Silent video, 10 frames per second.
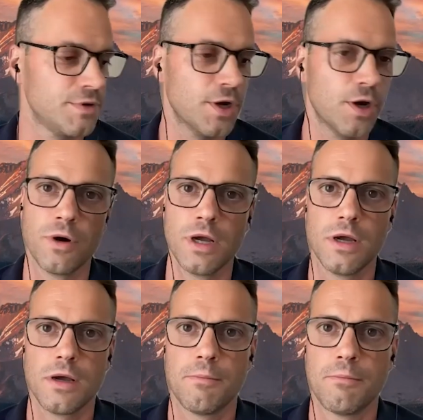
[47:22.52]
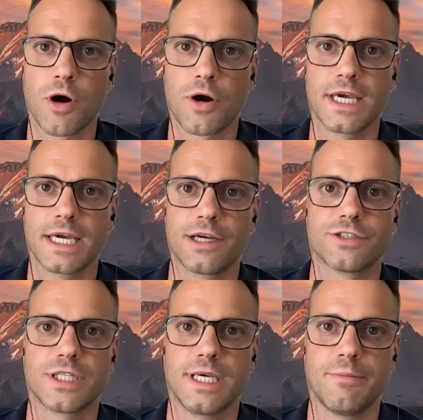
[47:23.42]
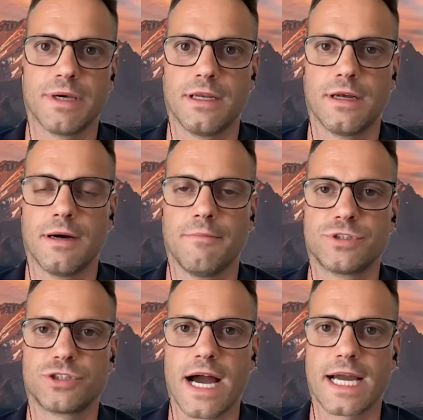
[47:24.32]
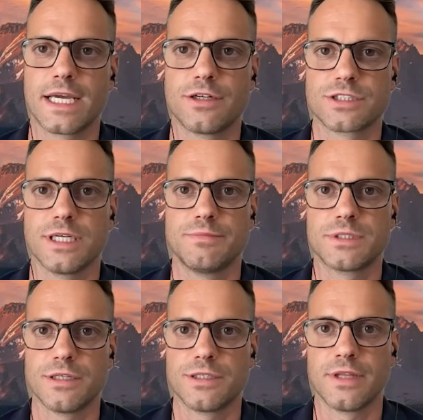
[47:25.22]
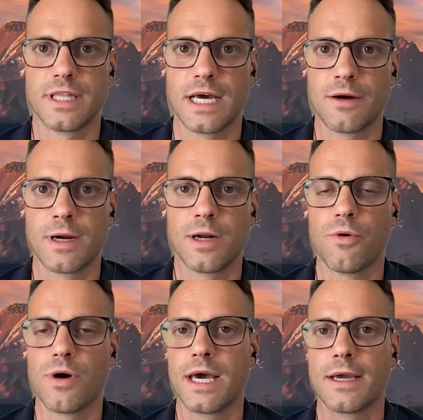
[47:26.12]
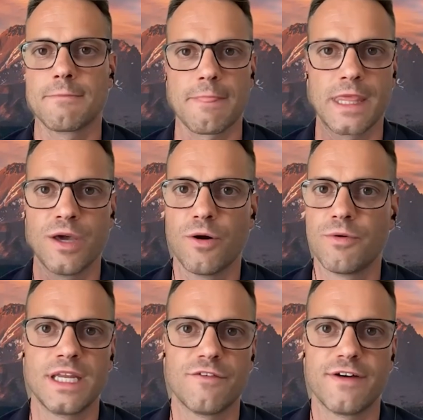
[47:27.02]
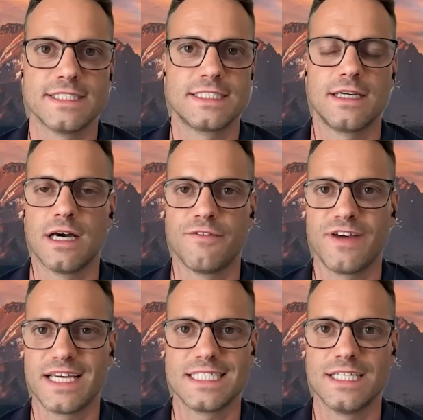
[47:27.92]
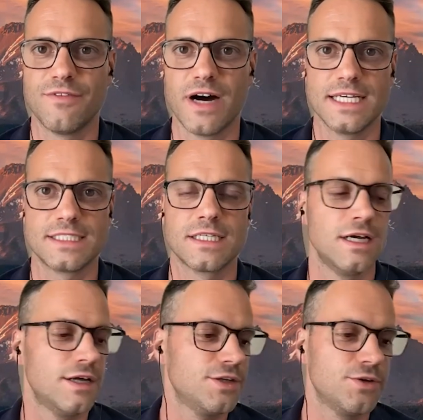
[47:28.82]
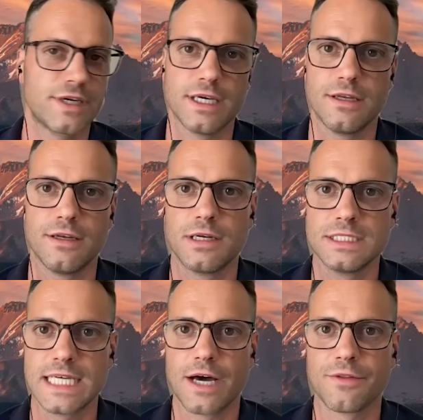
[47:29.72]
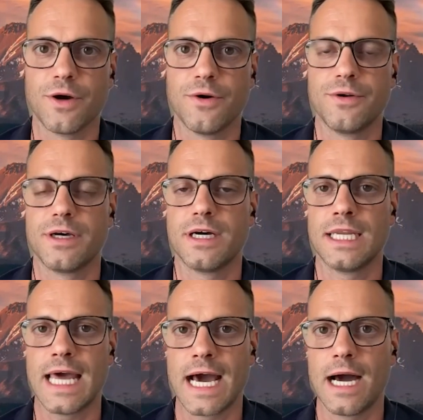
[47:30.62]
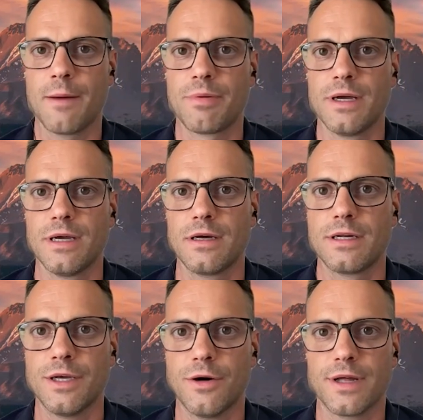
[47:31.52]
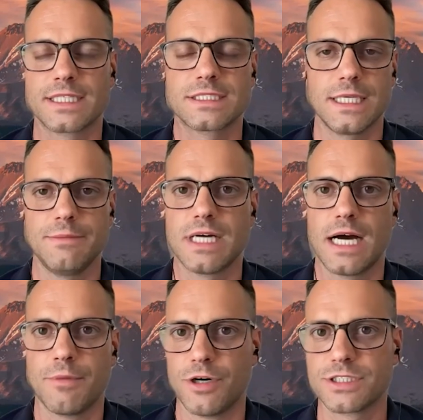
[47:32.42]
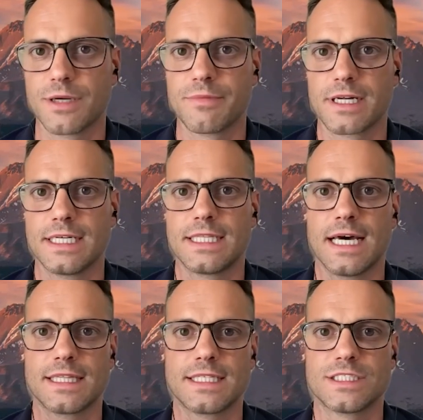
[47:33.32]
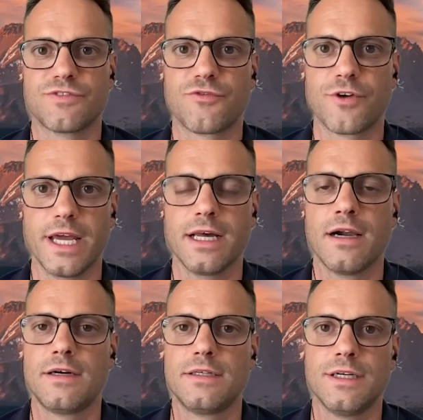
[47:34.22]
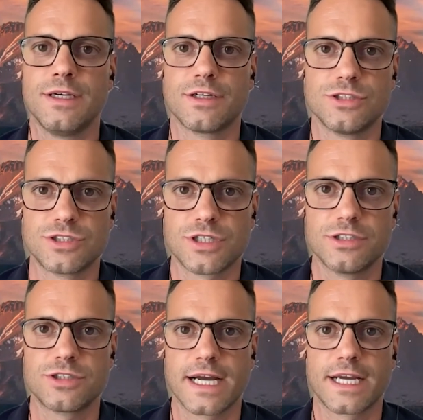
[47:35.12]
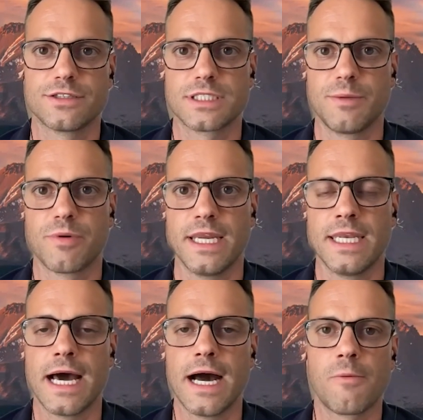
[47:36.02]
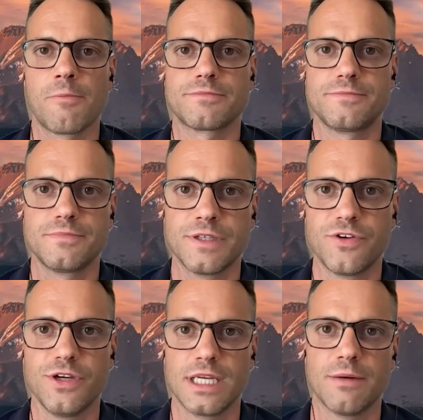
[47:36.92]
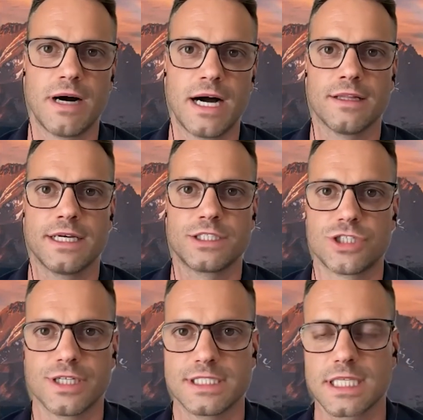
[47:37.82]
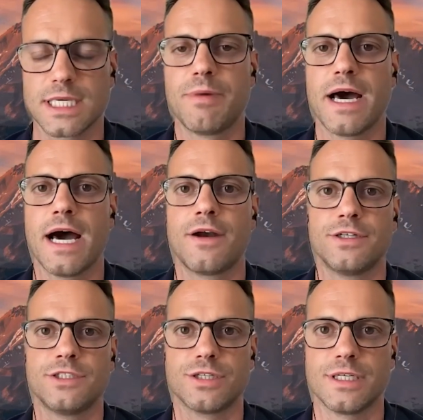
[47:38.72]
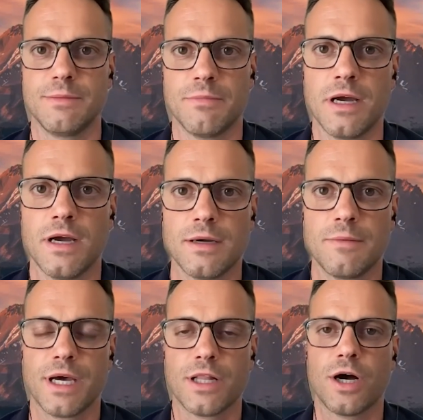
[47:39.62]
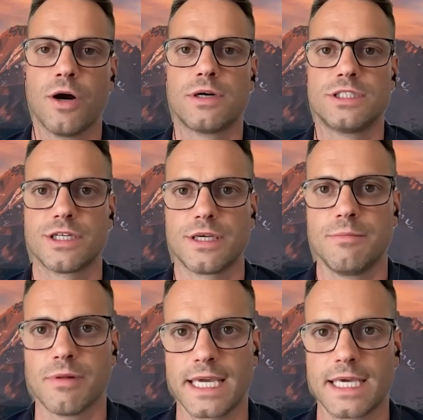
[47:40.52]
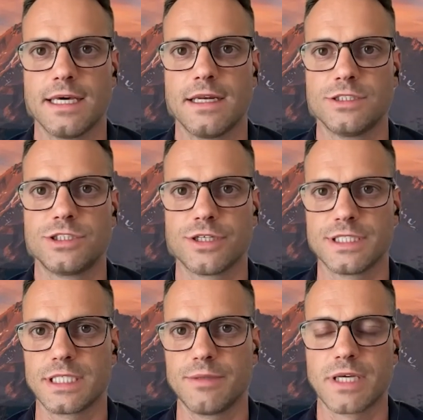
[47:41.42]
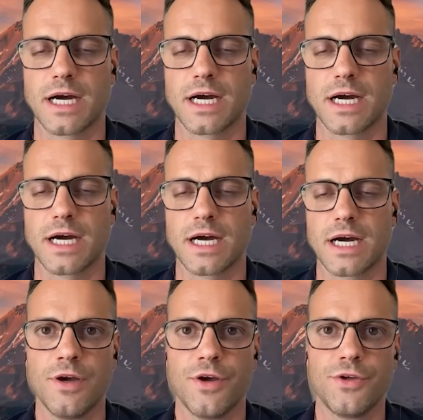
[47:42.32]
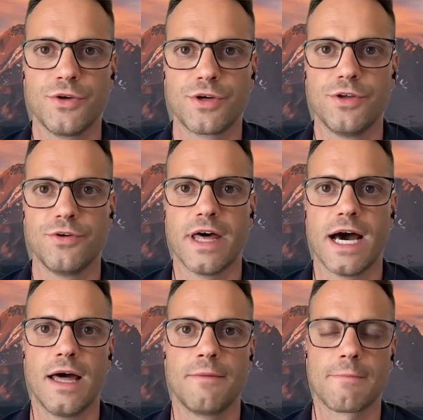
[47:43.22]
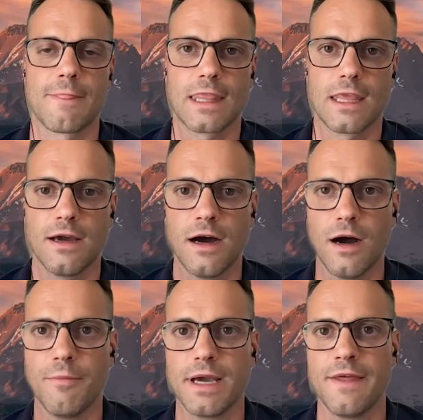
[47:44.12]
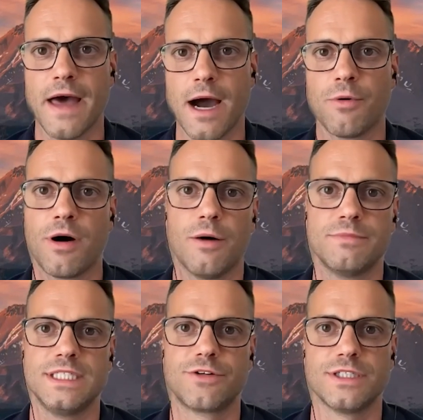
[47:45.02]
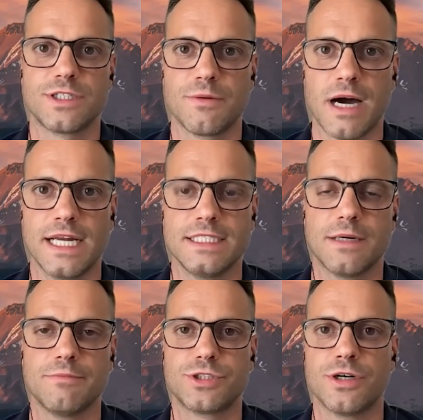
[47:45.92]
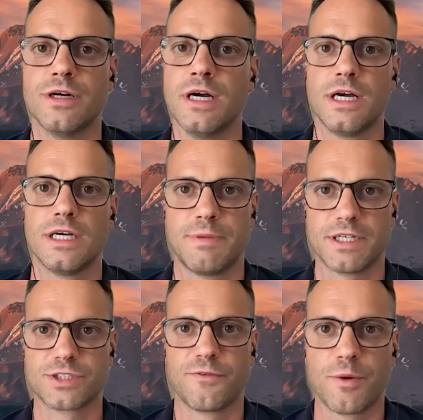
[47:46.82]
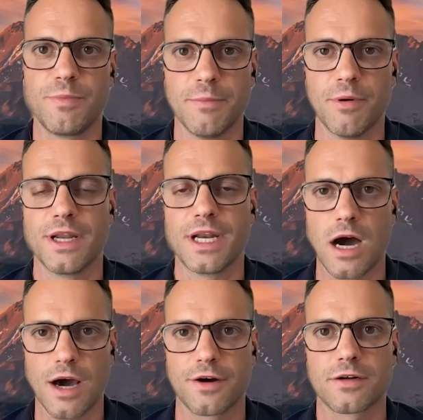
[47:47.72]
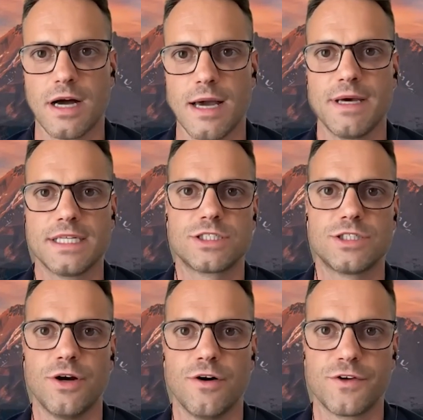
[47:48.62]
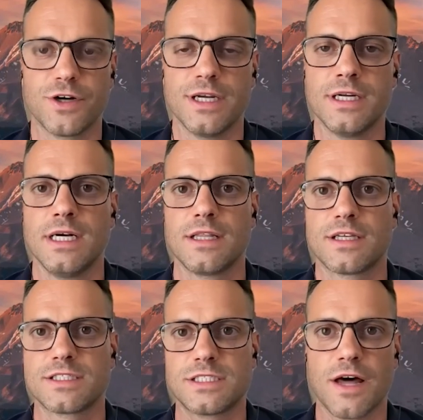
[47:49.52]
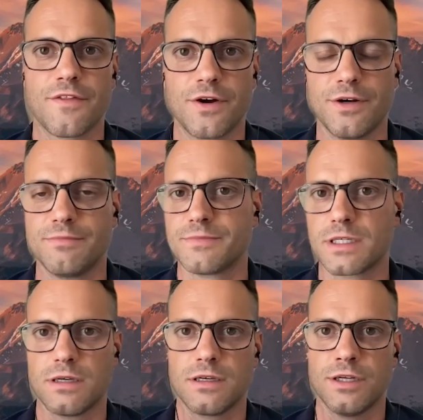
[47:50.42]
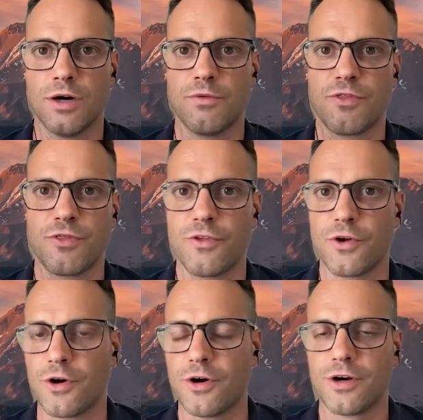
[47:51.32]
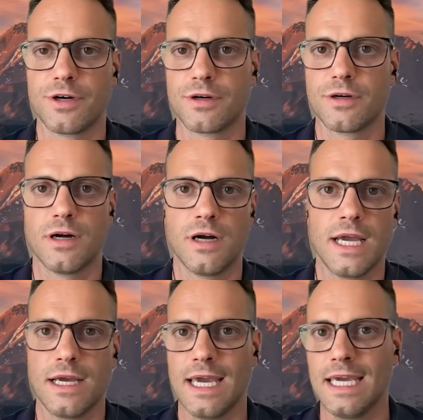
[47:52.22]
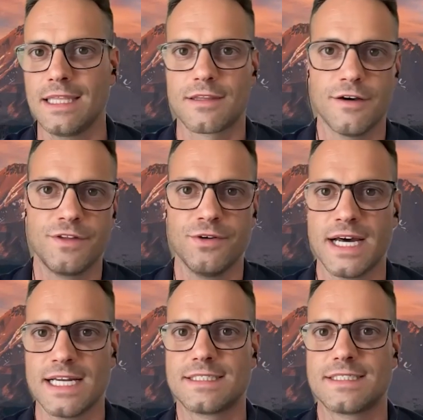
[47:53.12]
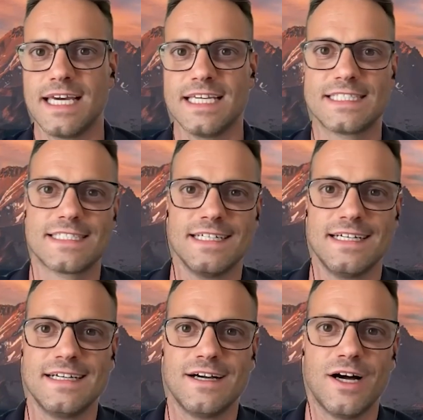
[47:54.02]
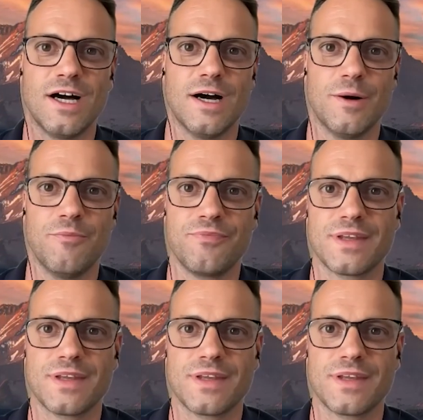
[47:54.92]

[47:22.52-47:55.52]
know, marking your sleep and um, tracking your sleep, start doing that right away. You don't need a fancy, a fancy device. You can download an app, you know, like Sleep Timer or something like that, that it's free, and you can just start tracking your sleep right now. If you need to buy like Chili Sleep Pad or Chili Pillow or Chili Blanket and chili sleep dot com, you can do that. Um, and that will help decrease your body temperature, especially for people in hotter climates. You know, if you're in the southern, you know, third or eighth of the United States, um,